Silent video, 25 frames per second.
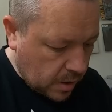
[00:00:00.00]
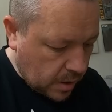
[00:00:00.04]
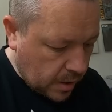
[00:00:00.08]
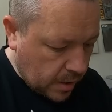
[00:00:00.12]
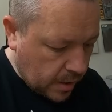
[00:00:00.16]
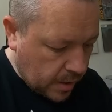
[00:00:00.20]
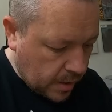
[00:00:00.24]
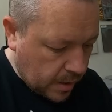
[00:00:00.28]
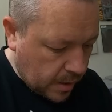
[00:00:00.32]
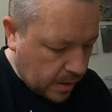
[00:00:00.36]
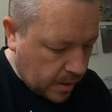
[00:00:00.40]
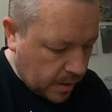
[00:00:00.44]

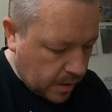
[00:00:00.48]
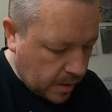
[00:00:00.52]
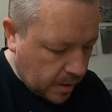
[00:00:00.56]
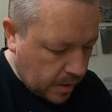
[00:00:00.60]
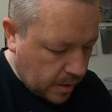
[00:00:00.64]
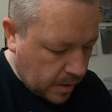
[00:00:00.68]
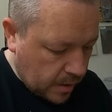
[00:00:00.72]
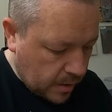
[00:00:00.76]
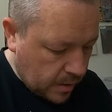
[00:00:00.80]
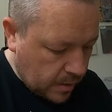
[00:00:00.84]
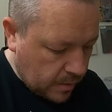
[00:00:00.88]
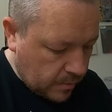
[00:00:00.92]

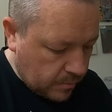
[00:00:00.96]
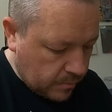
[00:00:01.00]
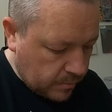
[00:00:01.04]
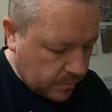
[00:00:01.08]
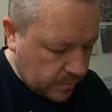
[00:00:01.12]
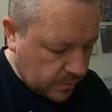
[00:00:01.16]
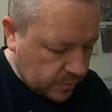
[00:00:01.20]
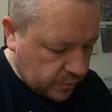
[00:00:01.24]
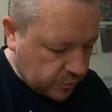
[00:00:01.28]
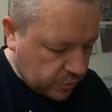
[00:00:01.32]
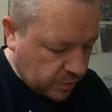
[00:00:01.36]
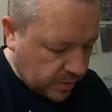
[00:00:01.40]

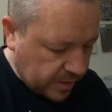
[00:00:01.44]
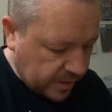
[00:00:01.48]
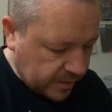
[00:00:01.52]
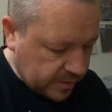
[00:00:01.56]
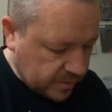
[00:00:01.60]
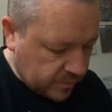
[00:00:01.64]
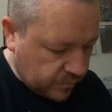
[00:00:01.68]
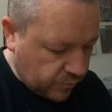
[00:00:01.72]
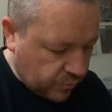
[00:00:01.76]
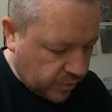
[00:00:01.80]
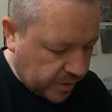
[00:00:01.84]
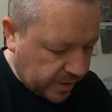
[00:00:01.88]
Try and get
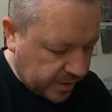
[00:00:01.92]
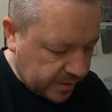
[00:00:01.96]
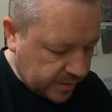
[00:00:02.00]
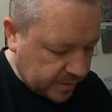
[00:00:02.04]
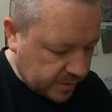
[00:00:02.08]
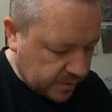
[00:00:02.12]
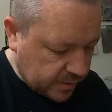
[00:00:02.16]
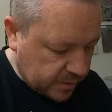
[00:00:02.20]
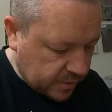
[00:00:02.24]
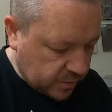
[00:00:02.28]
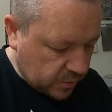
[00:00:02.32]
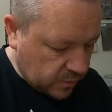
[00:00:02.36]
some
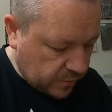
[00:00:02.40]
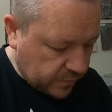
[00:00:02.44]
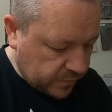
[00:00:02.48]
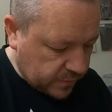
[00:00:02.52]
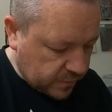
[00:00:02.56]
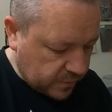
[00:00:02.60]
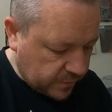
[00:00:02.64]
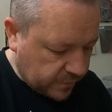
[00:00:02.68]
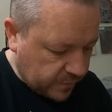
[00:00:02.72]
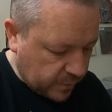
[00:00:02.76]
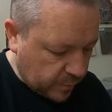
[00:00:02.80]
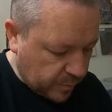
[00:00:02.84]
recent
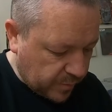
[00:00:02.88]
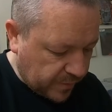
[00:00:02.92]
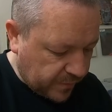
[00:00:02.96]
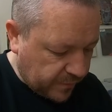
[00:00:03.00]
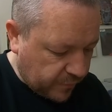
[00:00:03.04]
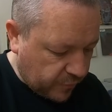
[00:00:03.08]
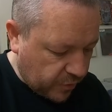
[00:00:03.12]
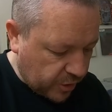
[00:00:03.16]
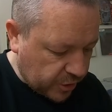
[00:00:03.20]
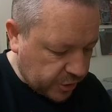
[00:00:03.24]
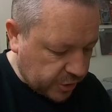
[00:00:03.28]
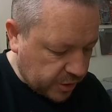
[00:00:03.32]
stuff that'd be
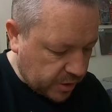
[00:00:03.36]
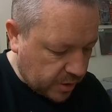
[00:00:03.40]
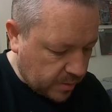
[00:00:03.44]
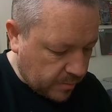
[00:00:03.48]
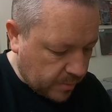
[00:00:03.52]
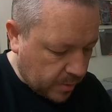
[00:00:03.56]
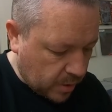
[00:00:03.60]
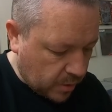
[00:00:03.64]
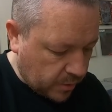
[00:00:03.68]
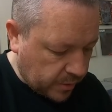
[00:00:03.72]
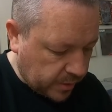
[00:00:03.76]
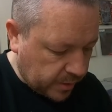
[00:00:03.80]
fresh in the
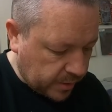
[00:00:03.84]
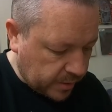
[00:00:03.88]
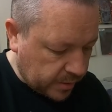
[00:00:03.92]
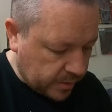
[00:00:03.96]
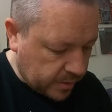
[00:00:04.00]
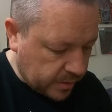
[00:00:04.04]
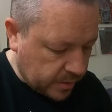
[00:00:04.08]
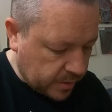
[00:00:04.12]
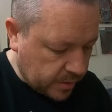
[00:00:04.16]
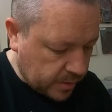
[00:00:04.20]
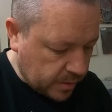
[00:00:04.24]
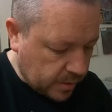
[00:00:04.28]

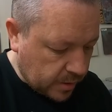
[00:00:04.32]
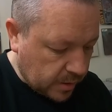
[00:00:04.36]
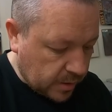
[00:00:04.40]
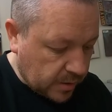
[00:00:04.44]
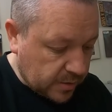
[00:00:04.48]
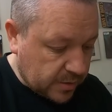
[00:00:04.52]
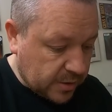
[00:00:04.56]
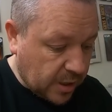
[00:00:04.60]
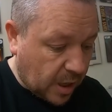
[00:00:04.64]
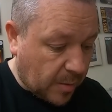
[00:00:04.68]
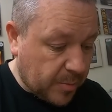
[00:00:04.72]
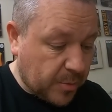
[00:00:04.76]
mind.
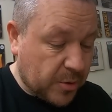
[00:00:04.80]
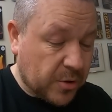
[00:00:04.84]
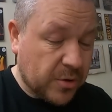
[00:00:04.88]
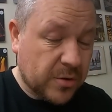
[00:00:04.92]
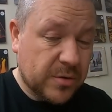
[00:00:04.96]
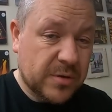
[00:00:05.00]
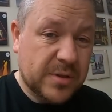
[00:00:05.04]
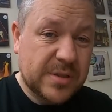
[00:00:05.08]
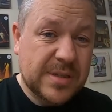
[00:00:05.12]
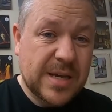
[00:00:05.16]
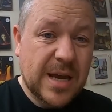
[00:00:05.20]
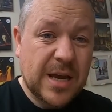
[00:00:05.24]
Top
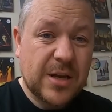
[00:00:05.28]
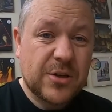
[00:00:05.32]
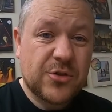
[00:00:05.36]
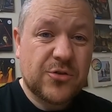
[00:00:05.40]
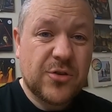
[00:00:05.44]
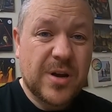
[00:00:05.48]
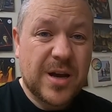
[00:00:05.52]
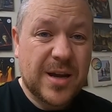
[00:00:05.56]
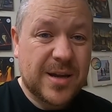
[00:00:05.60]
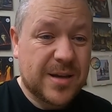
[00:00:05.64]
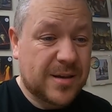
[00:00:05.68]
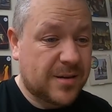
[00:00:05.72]
Gun
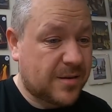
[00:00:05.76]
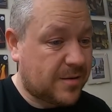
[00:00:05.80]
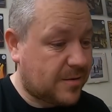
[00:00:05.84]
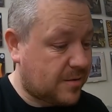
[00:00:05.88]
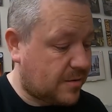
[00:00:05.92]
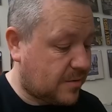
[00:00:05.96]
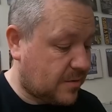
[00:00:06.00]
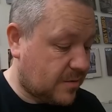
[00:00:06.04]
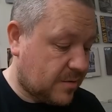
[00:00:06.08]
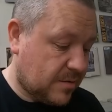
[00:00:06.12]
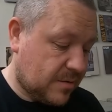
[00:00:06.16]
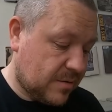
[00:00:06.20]
soundtrack,
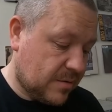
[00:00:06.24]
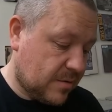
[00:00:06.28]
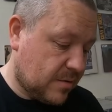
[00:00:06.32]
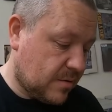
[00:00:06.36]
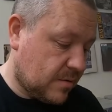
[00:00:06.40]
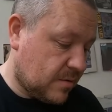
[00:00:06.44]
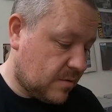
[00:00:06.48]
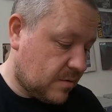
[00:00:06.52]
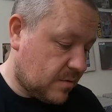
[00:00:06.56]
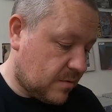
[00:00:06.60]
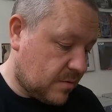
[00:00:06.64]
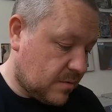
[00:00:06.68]

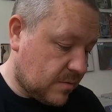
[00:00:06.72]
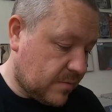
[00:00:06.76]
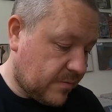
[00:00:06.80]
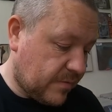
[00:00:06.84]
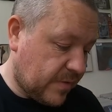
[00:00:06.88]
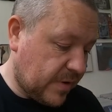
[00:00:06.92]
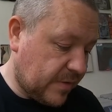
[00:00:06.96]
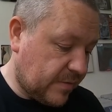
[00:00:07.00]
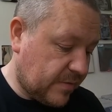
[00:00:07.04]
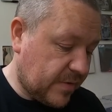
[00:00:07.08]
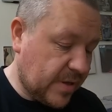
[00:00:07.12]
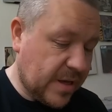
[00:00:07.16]

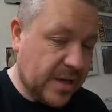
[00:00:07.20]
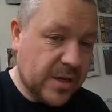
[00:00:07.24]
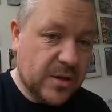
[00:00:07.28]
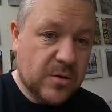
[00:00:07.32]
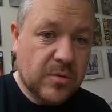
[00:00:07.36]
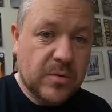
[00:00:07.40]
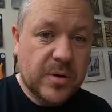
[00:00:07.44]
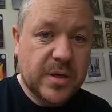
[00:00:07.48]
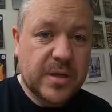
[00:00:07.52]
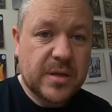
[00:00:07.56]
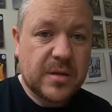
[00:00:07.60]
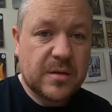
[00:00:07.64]

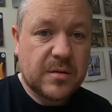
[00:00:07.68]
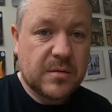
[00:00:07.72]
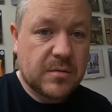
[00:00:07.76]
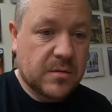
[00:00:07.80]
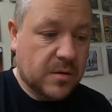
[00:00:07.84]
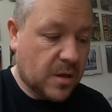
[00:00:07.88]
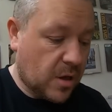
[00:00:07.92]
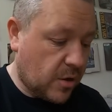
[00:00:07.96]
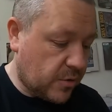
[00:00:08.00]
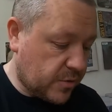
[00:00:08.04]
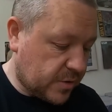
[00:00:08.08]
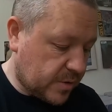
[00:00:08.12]
£15.
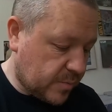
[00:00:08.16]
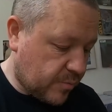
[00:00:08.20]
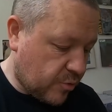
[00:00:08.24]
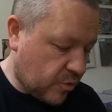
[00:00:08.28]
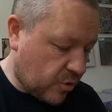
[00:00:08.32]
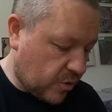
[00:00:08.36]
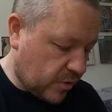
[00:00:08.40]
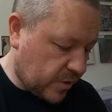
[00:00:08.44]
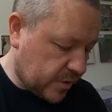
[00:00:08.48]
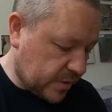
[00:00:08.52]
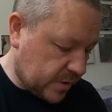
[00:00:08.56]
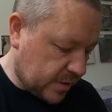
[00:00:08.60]
No
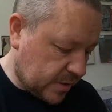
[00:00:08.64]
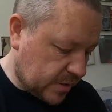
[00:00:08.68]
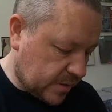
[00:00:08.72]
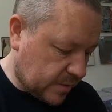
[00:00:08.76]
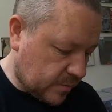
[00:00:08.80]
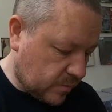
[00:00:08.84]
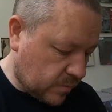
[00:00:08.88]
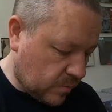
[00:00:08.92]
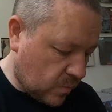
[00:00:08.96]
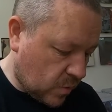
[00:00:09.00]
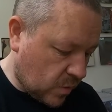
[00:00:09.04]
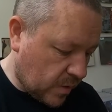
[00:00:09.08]
surprises
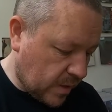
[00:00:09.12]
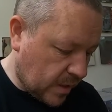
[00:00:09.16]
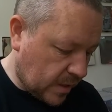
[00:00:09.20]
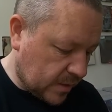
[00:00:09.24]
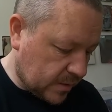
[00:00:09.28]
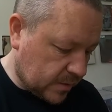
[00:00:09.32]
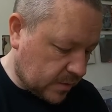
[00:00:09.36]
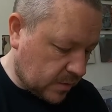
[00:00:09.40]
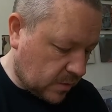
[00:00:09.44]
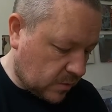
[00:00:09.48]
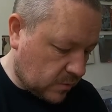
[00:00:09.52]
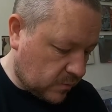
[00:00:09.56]
why that
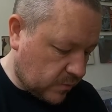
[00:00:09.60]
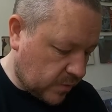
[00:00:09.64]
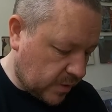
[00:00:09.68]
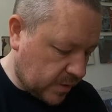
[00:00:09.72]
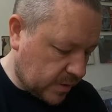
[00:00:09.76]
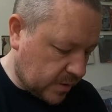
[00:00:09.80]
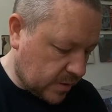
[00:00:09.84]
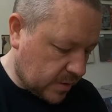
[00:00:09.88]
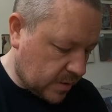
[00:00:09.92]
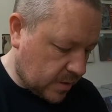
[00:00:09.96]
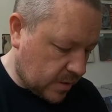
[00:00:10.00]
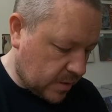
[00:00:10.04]
sold
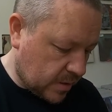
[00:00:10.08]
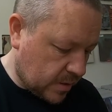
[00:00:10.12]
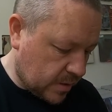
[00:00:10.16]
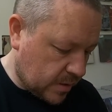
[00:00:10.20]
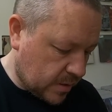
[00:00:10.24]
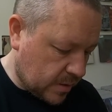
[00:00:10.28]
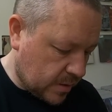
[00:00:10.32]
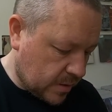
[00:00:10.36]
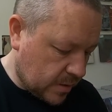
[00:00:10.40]
recently.